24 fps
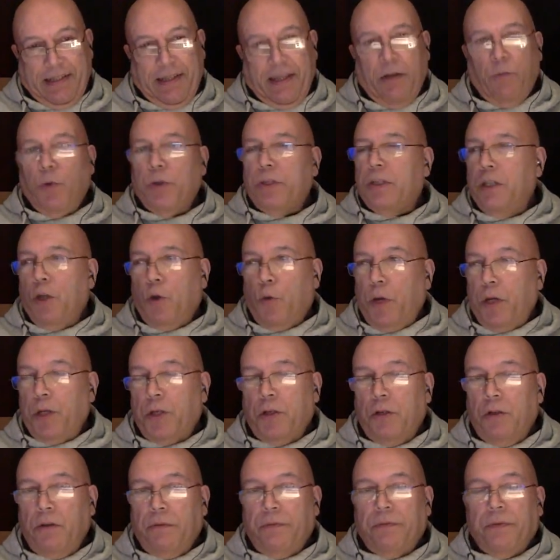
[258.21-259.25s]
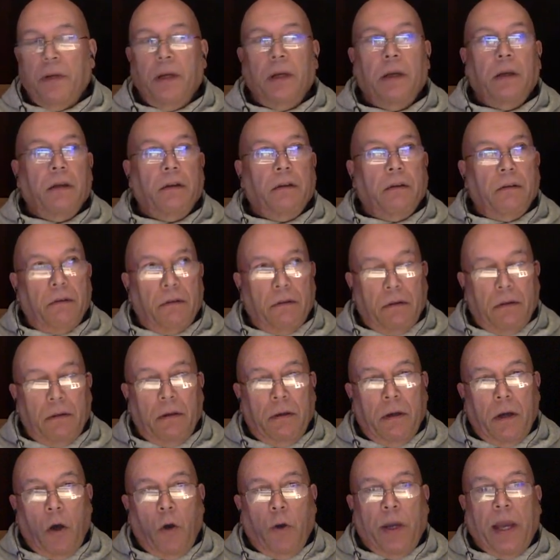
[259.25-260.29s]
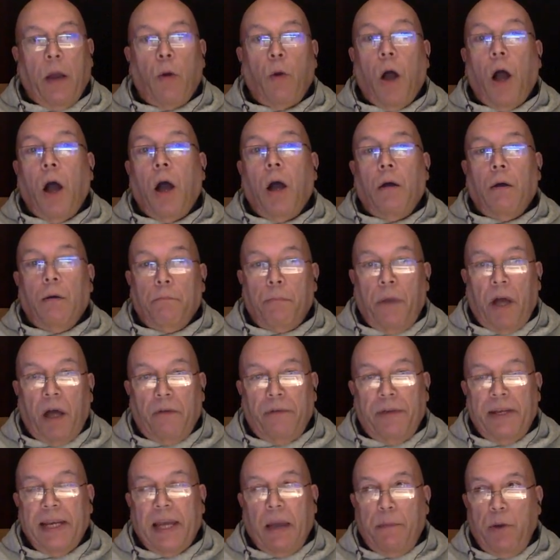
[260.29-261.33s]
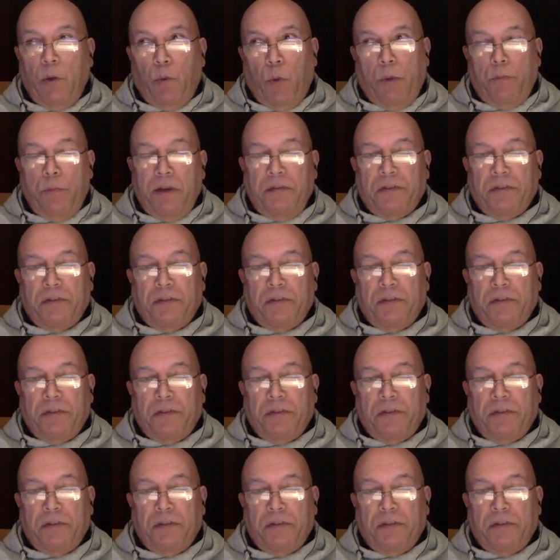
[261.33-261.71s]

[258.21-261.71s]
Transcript: It wasn't a question of, okay, uh, Marvin, can we wait?